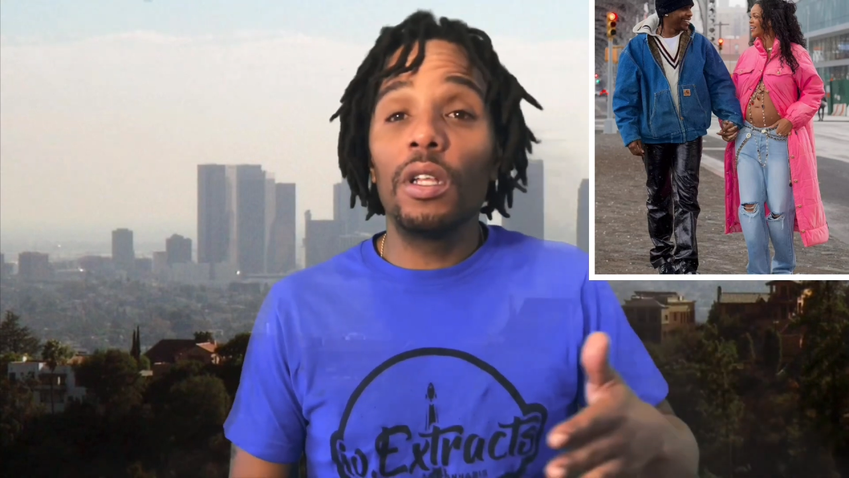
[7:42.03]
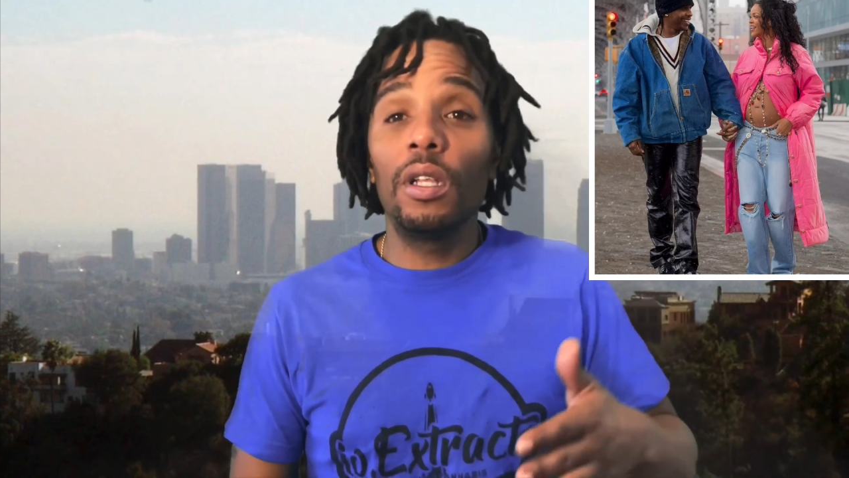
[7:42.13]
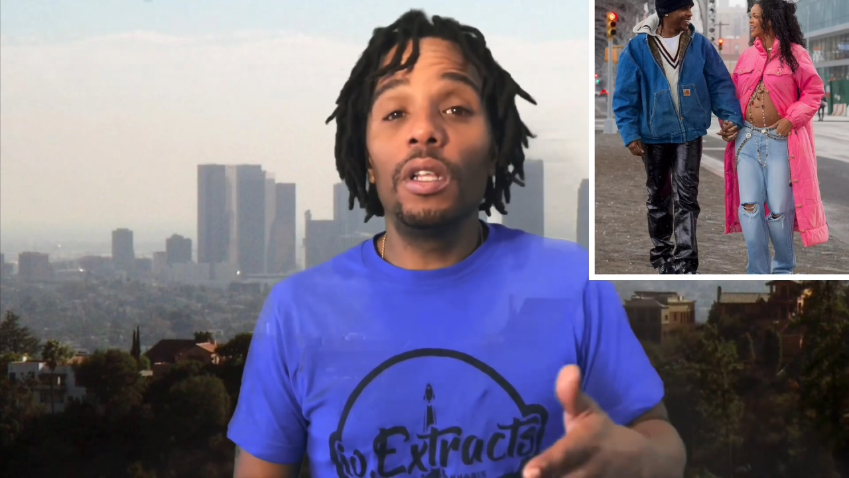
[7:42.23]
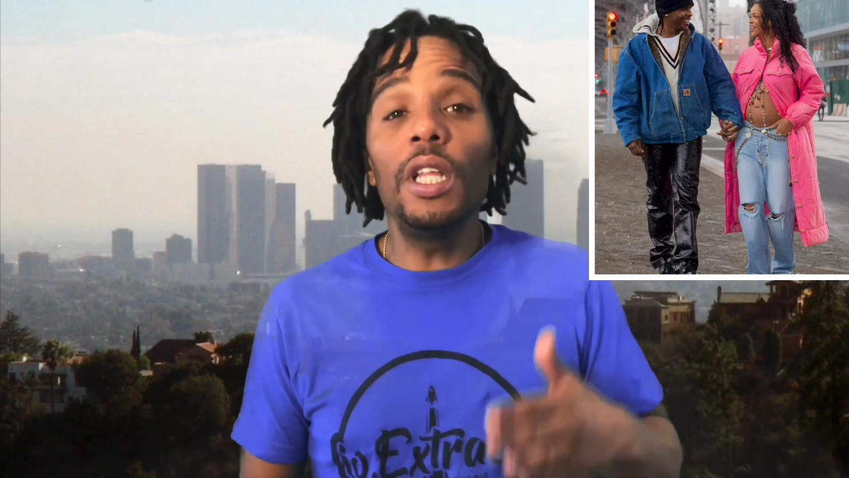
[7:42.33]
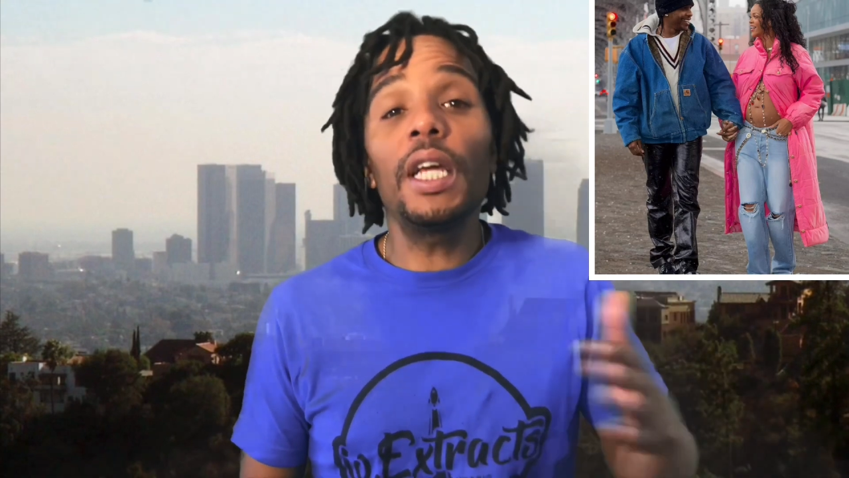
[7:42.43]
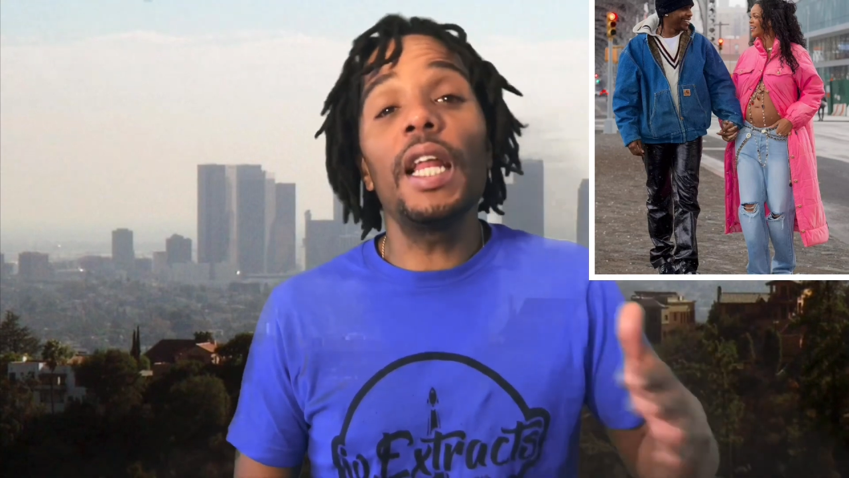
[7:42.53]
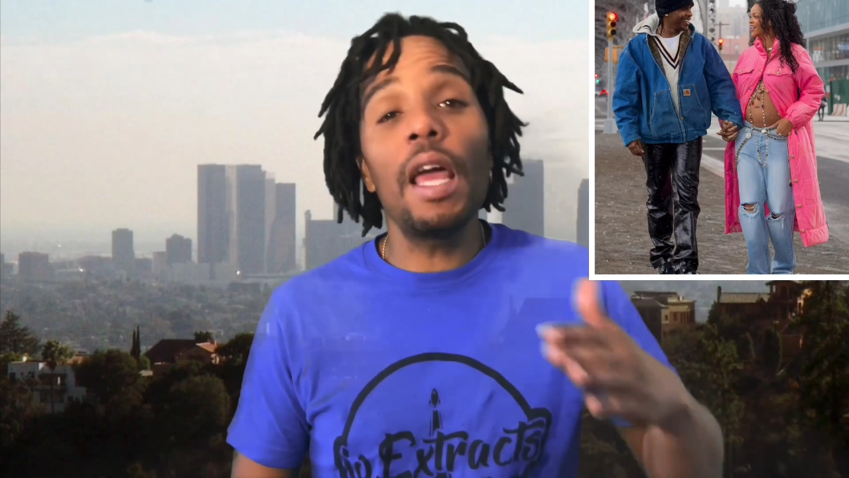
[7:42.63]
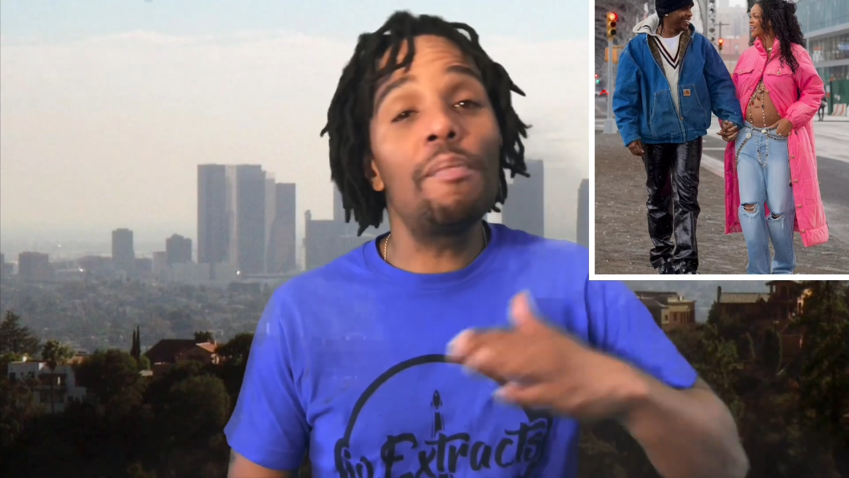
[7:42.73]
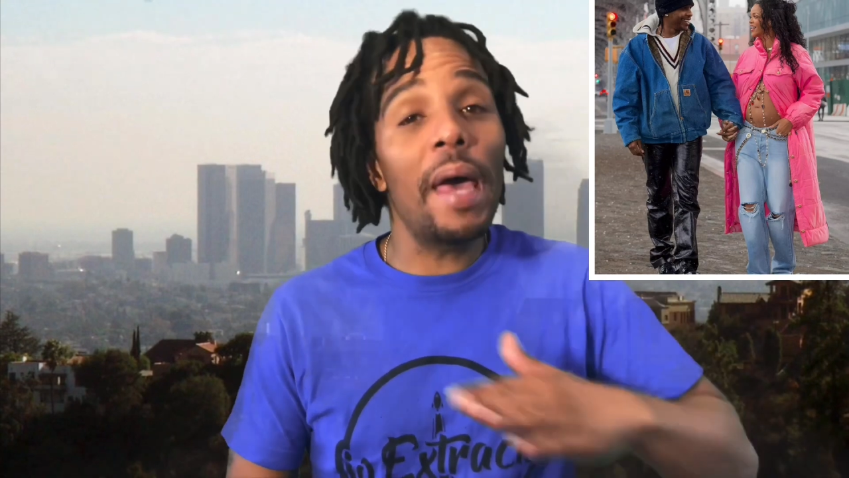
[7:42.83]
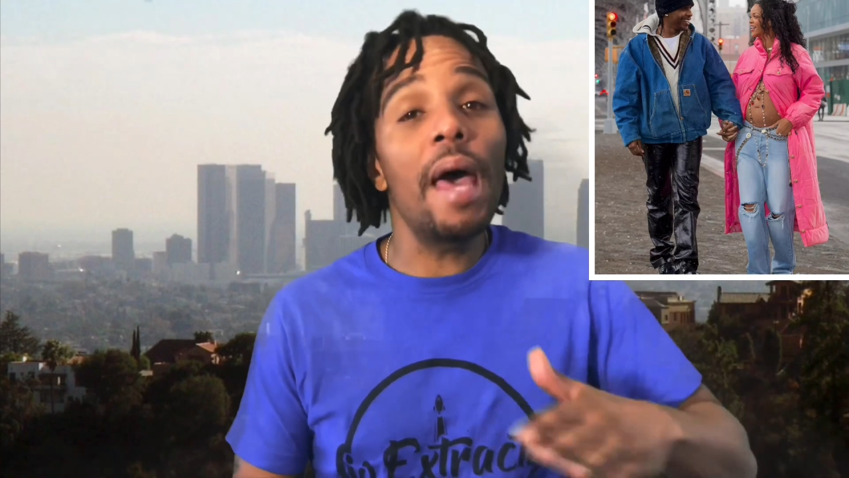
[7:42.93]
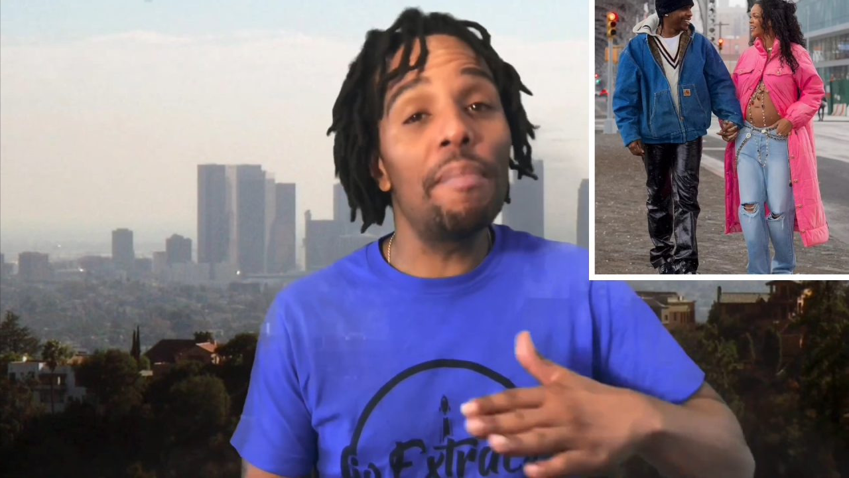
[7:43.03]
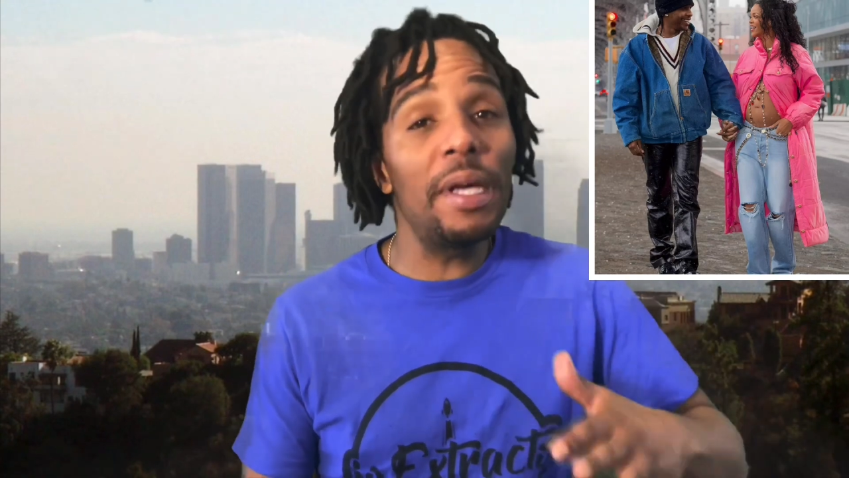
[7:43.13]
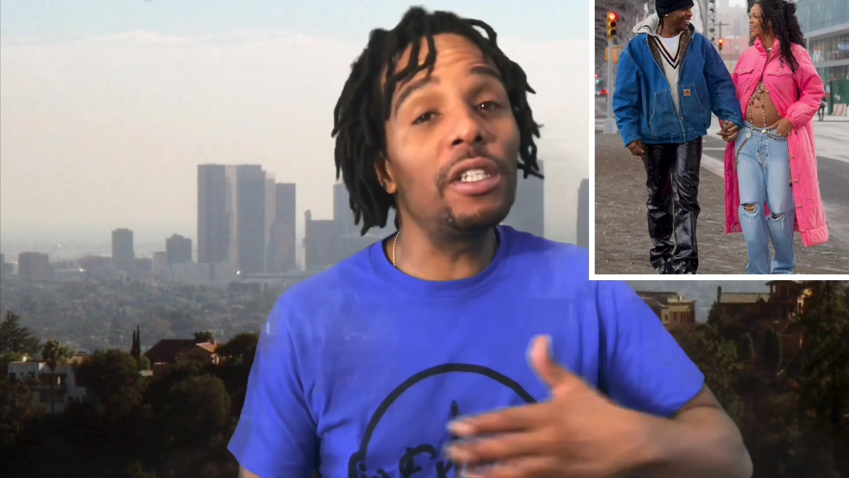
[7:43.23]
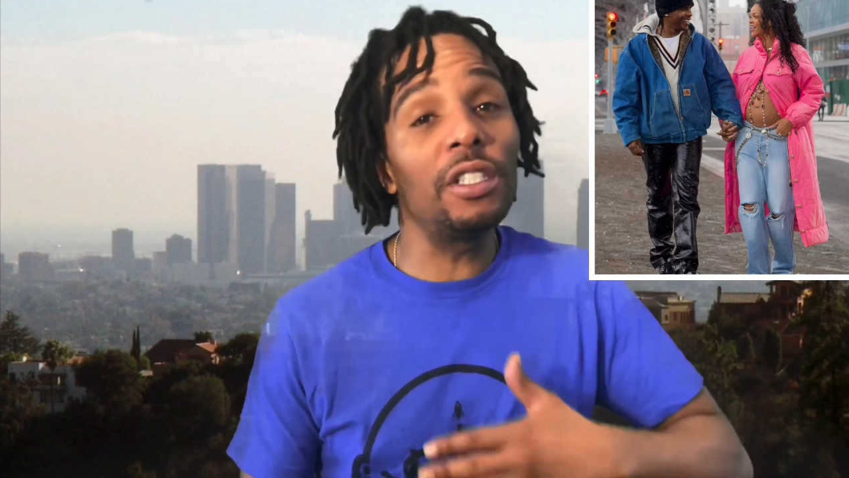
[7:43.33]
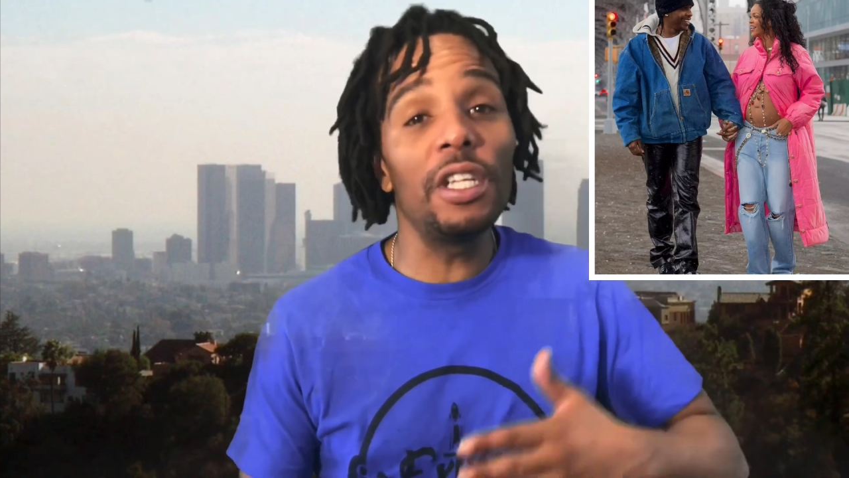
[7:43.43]
looking they bad
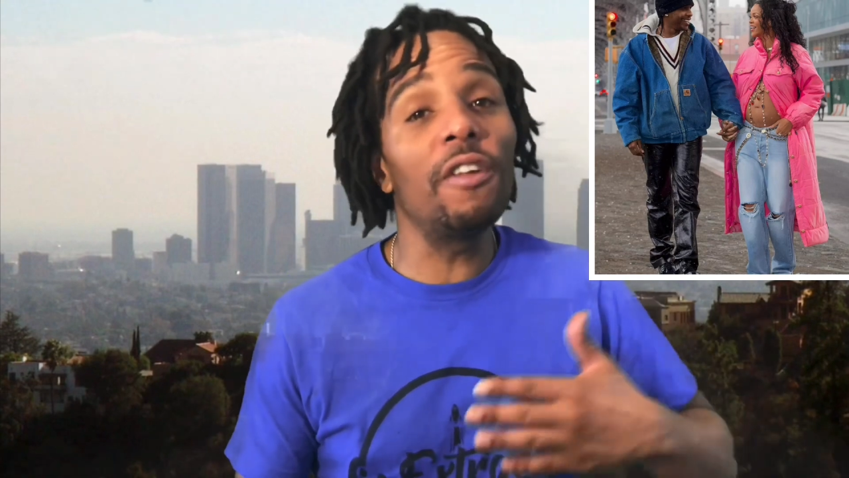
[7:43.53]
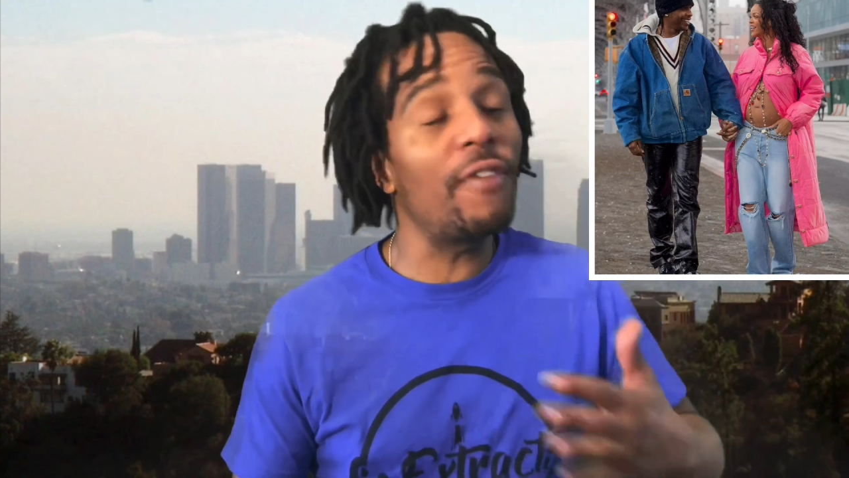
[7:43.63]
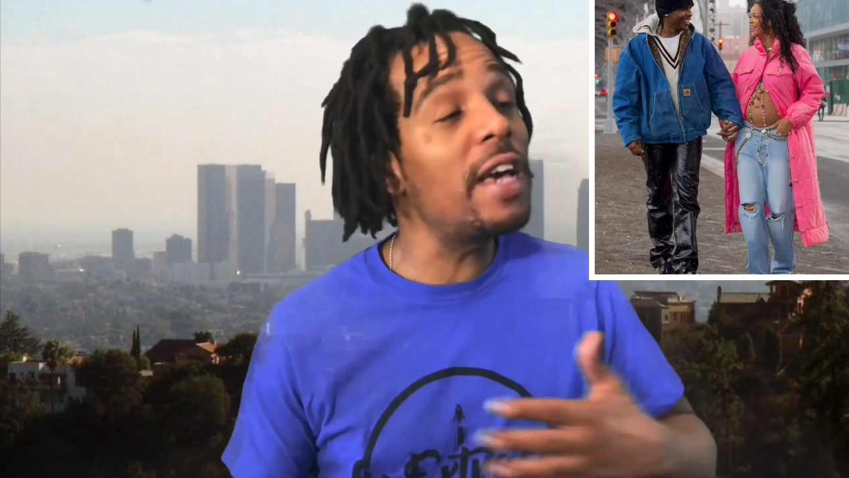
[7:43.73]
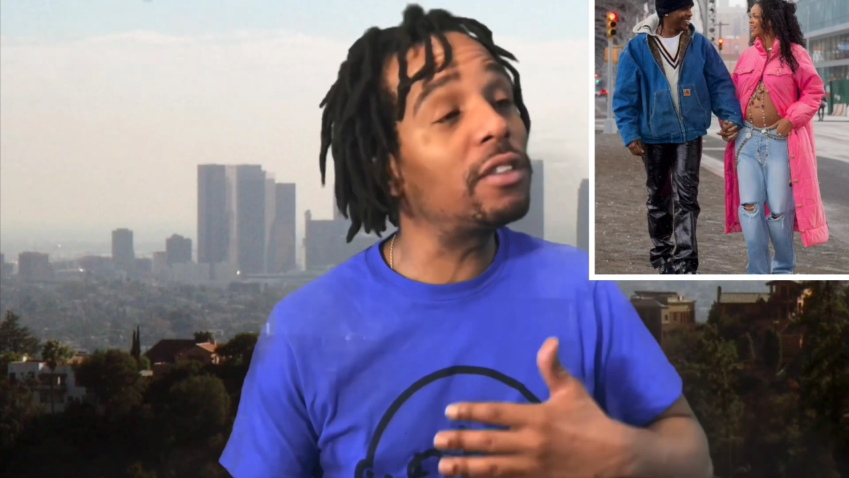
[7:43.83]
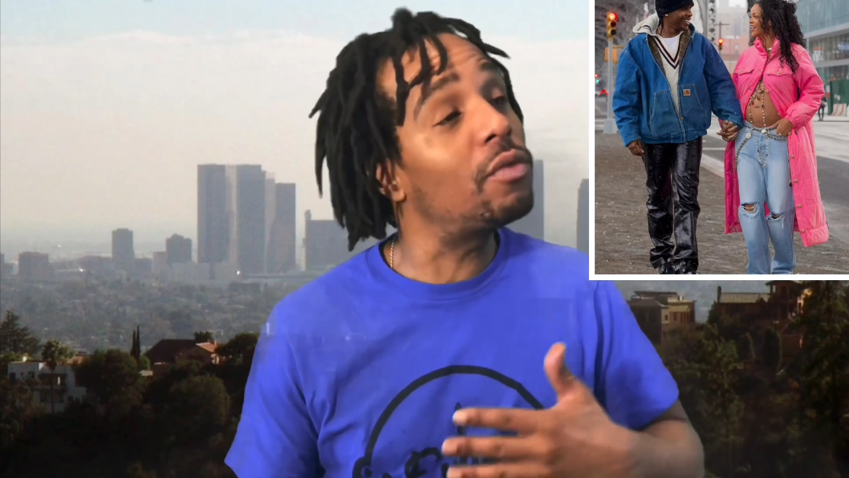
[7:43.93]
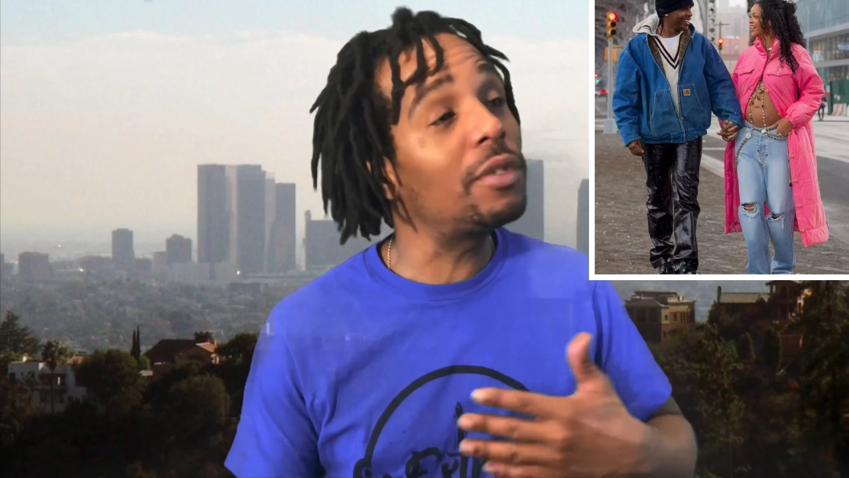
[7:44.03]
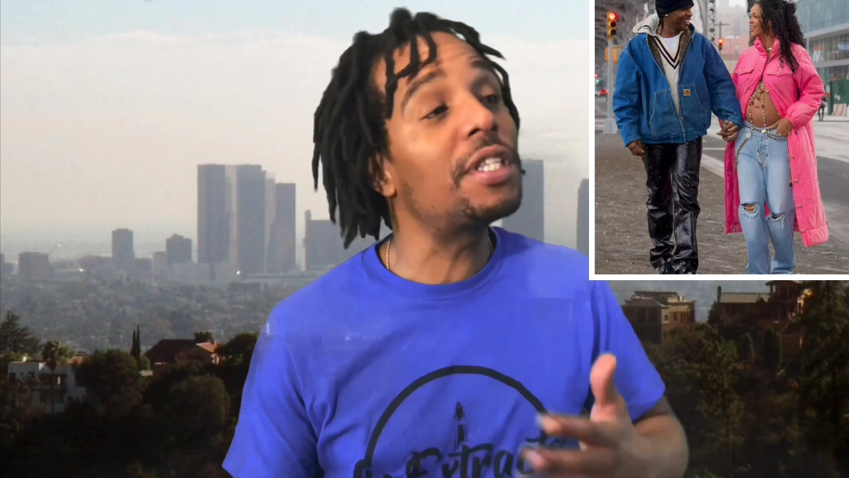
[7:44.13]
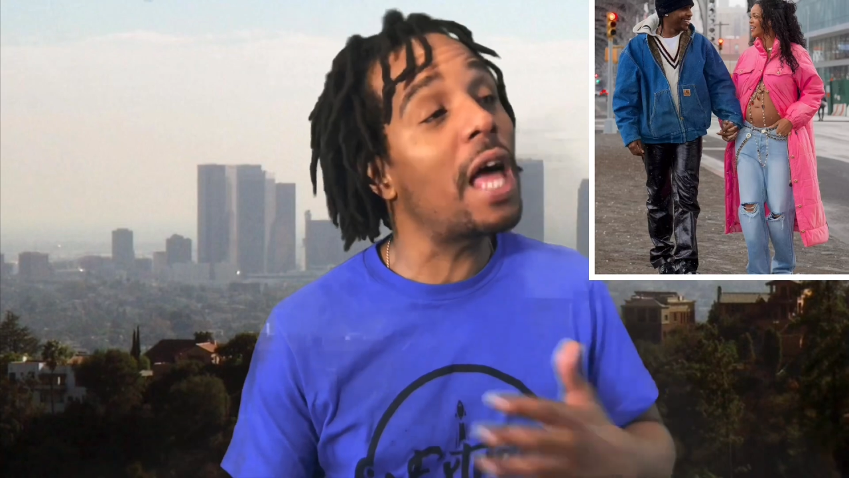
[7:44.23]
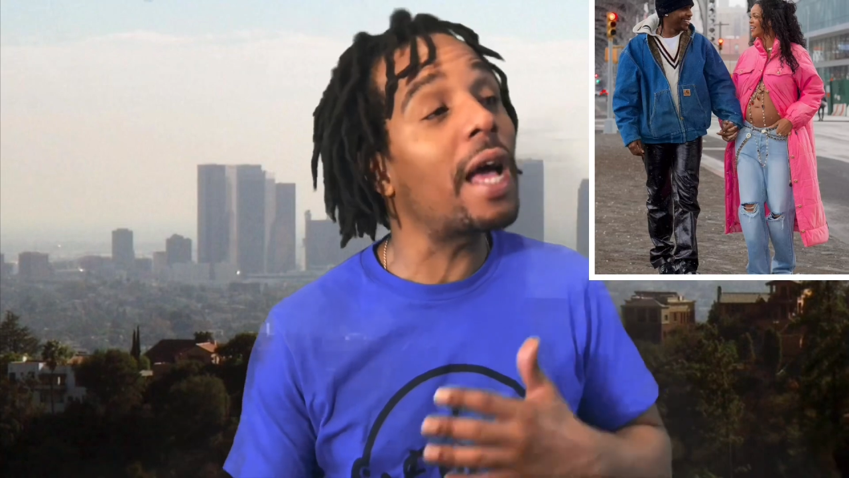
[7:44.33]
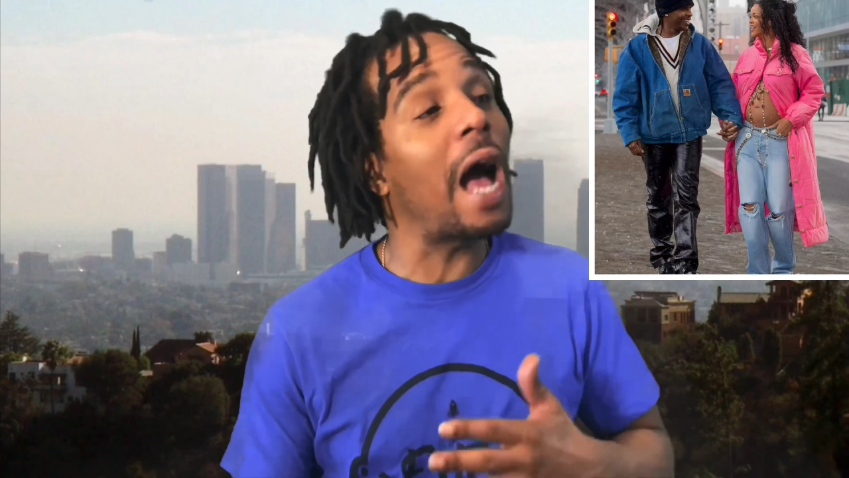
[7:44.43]
bitches in the face and was like,